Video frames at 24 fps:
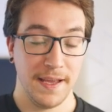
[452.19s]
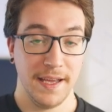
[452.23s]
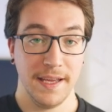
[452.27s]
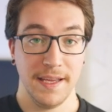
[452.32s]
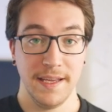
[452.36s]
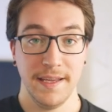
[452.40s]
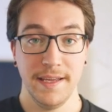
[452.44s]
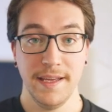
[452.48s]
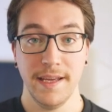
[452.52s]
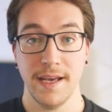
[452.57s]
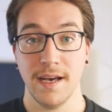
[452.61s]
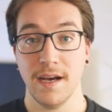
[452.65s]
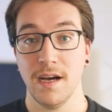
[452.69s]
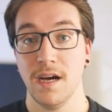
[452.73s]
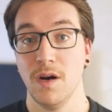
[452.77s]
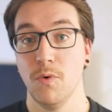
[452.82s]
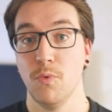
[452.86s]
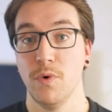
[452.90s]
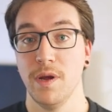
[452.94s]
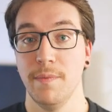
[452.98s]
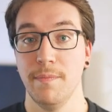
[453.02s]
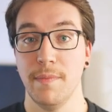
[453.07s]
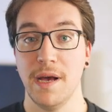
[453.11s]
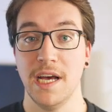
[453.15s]
Here
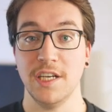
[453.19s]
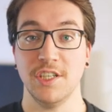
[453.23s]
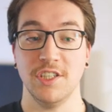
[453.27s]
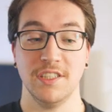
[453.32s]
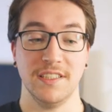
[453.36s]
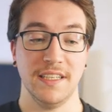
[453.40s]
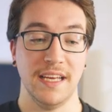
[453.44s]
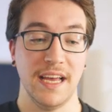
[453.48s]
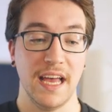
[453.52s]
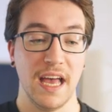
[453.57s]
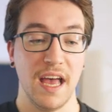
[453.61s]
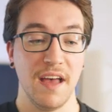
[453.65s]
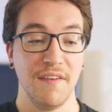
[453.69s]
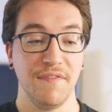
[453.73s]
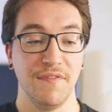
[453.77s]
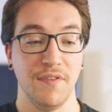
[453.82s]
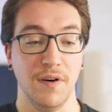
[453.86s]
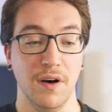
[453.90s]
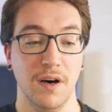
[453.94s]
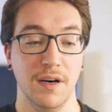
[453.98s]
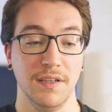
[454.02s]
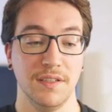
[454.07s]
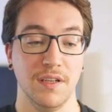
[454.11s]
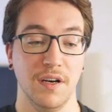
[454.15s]
we measured the
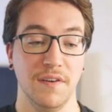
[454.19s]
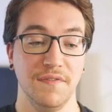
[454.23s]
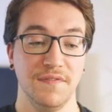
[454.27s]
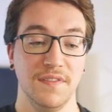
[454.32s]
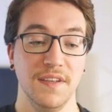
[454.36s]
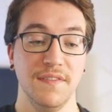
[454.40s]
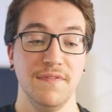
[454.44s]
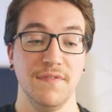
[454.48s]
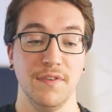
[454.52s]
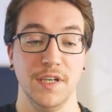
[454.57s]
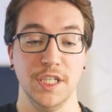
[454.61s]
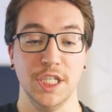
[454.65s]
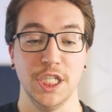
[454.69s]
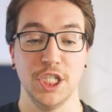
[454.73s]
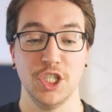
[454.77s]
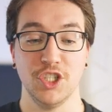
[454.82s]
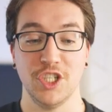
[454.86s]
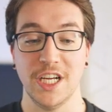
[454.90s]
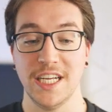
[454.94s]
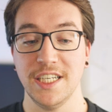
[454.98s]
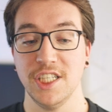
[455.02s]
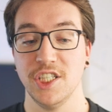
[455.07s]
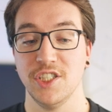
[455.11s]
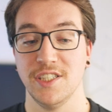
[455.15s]
effort of different
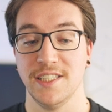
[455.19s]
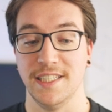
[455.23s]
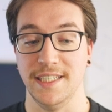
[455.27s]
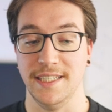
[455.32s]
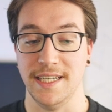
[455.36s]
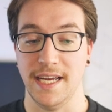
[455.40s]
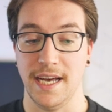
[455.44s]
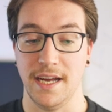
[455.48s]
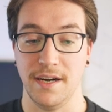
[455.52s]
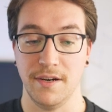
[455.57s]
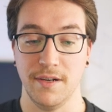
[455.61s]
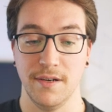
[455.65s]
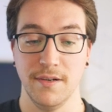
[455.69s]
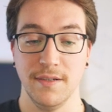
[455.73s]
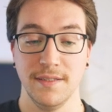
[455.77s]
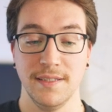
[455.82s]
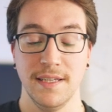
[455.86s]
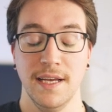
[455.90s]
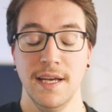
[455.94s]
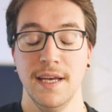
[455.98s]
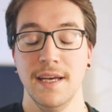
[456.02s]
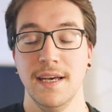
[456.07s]
change scenarios